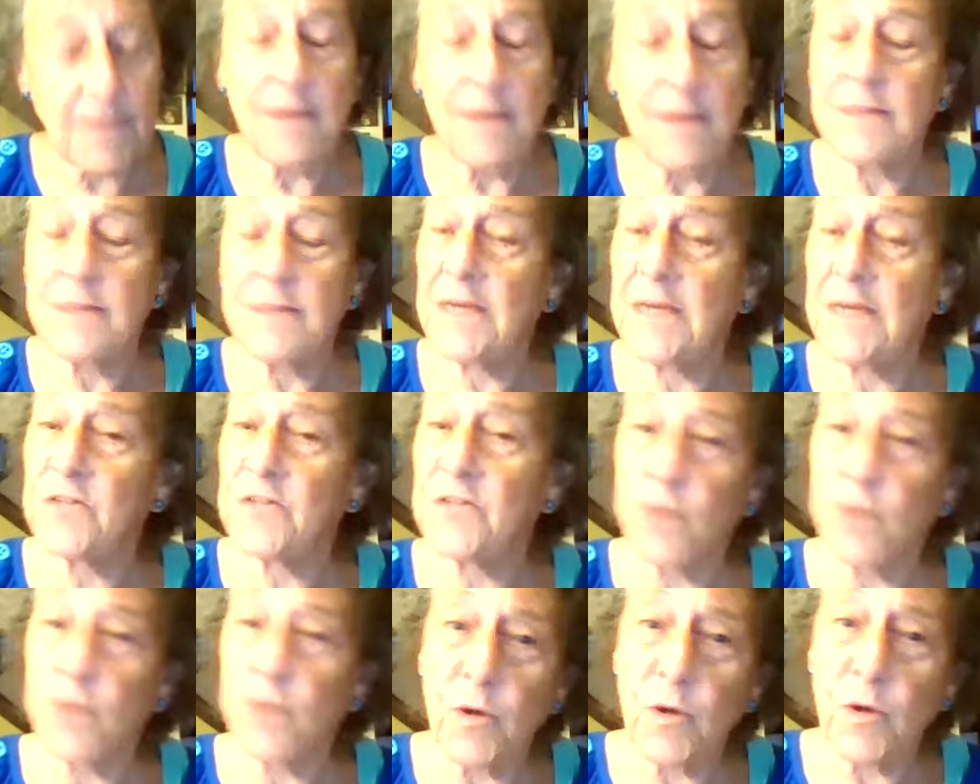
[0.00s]
takes
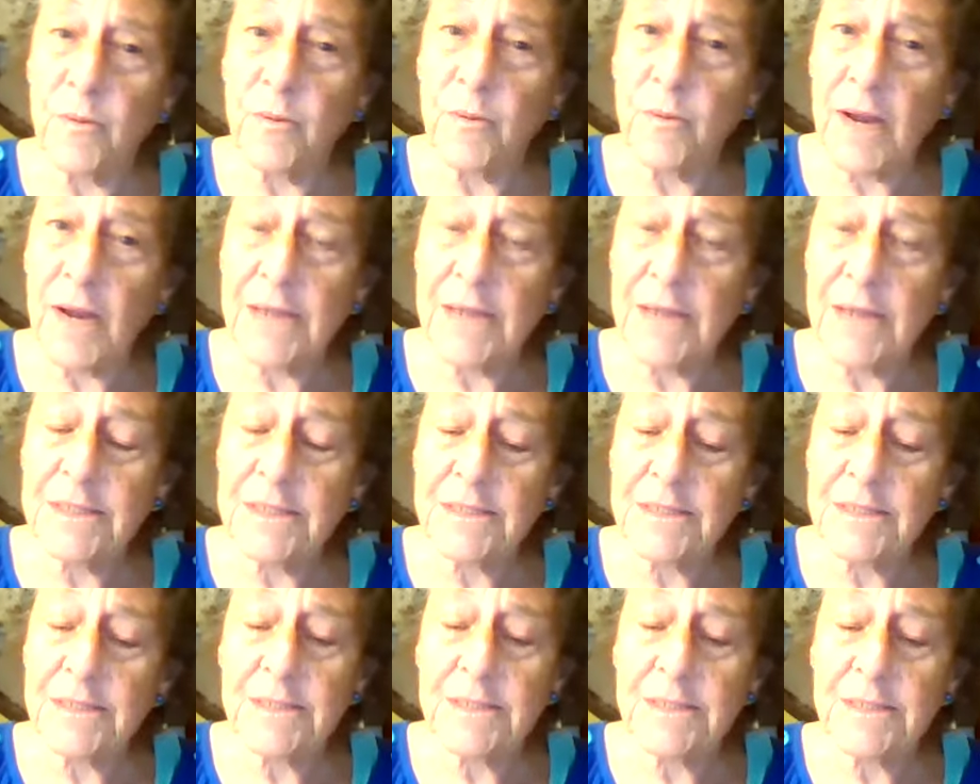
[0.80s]
yoga practice,
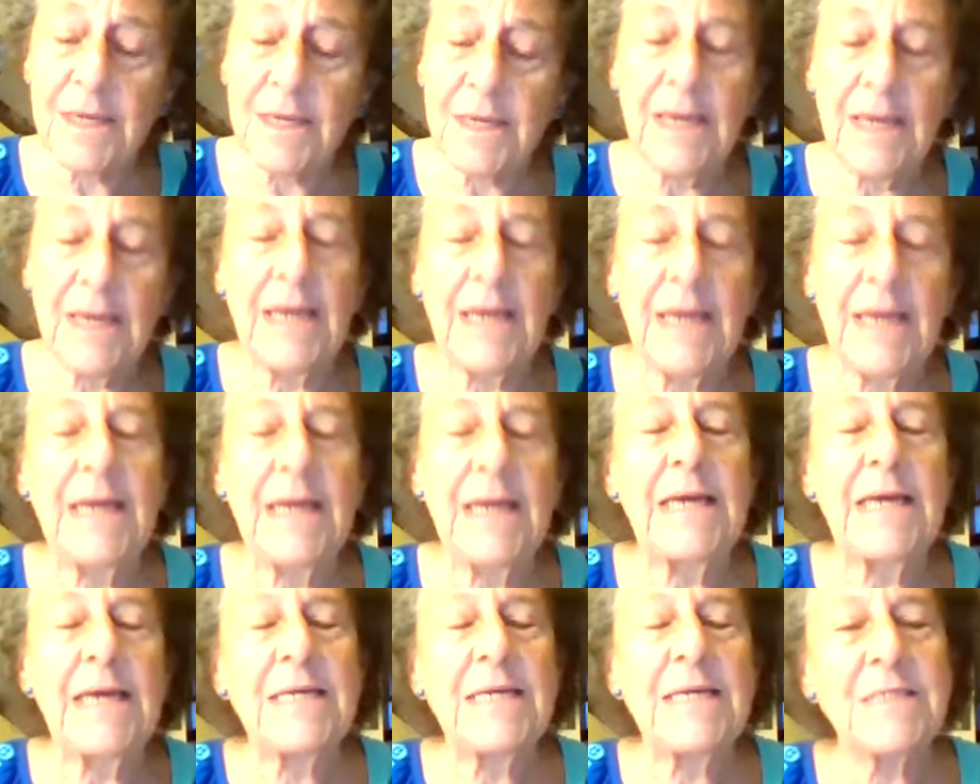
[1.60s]

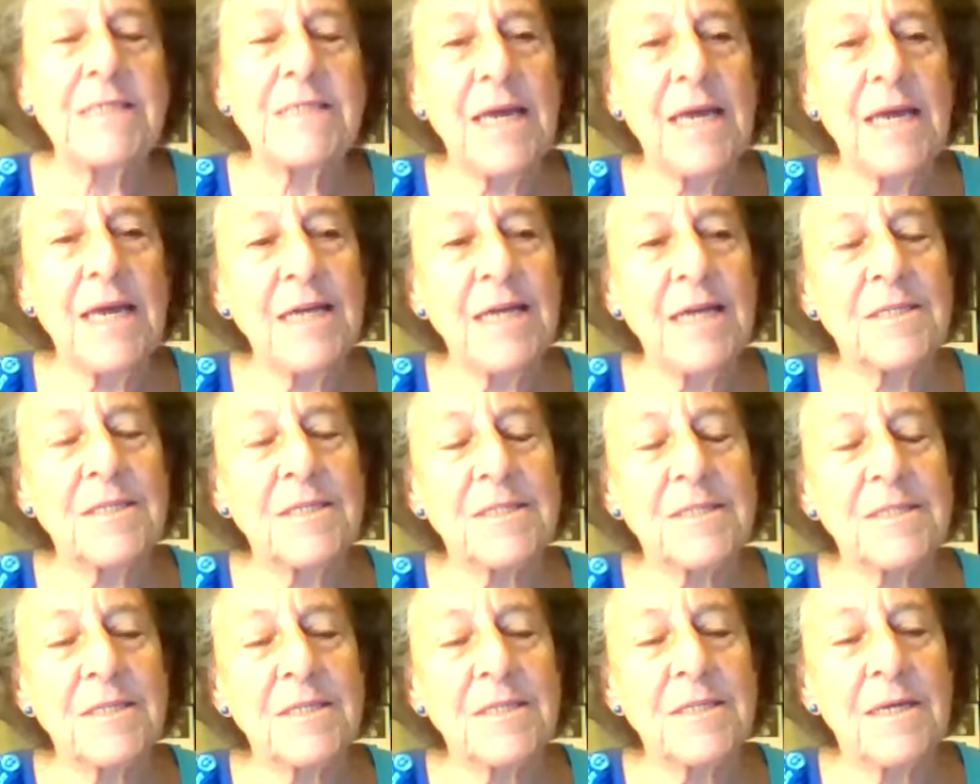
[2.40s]
it takes